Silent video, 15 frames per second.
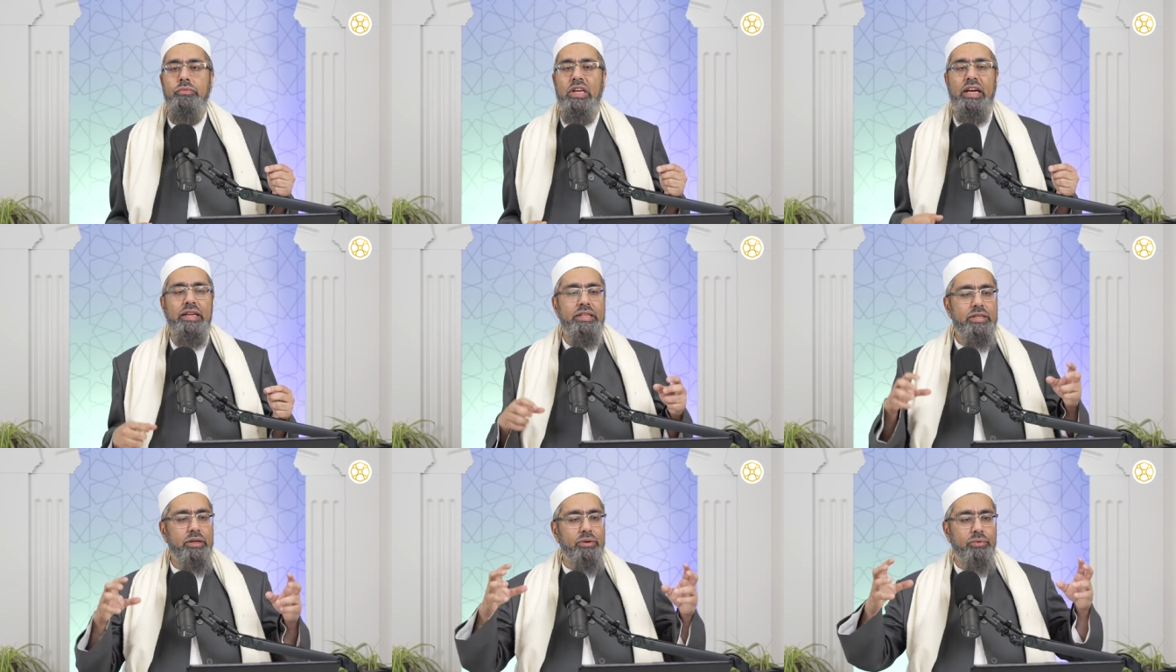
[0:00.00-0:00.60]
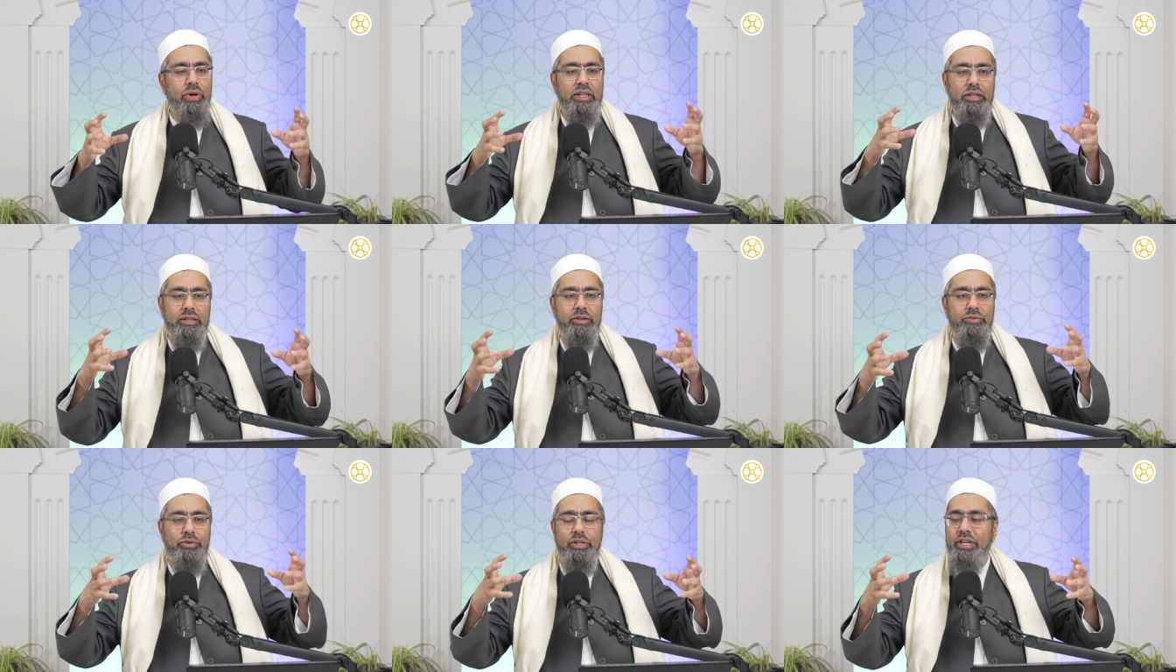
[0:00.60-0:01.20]
And it's a
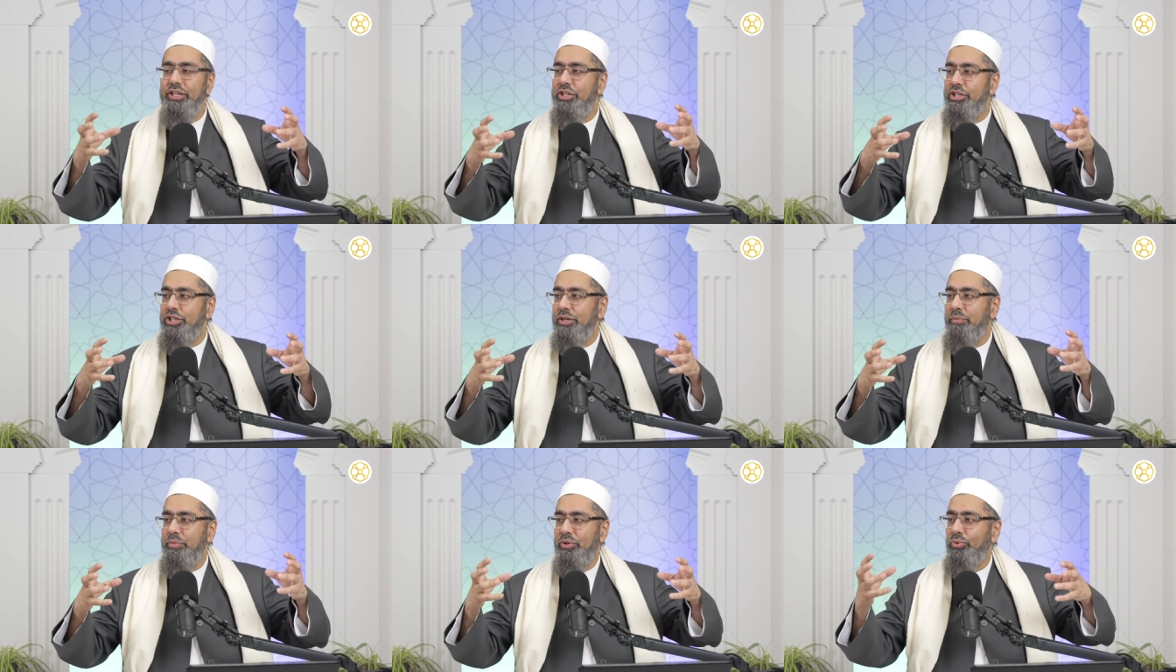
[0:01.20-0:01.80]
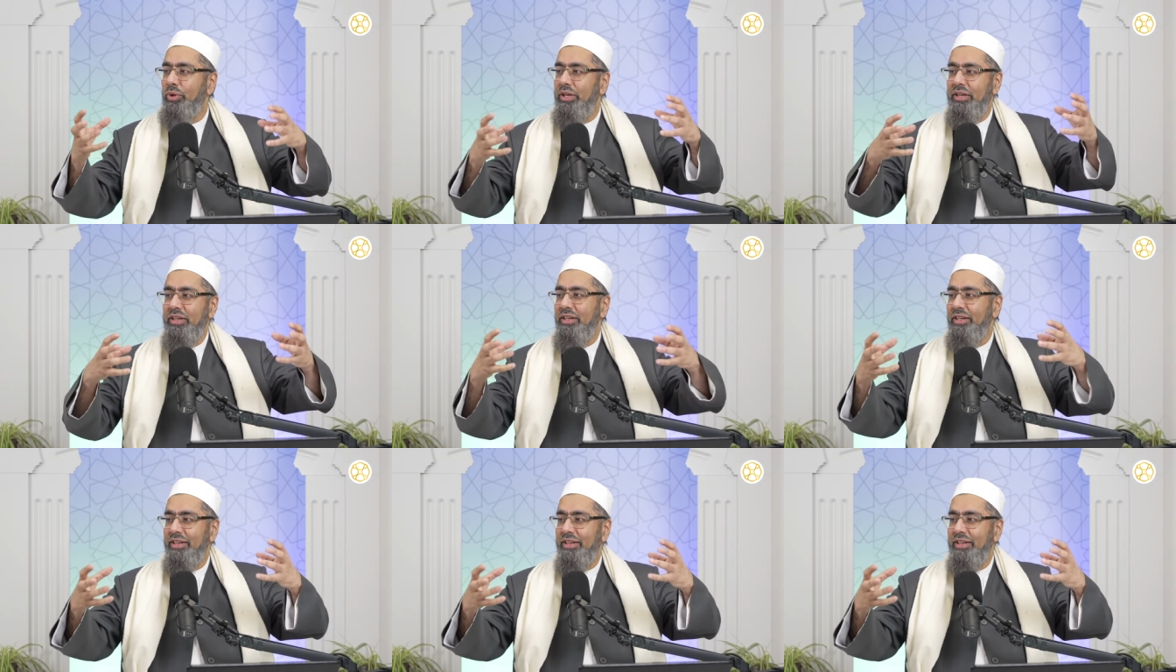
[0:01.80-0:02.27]
relative relationship between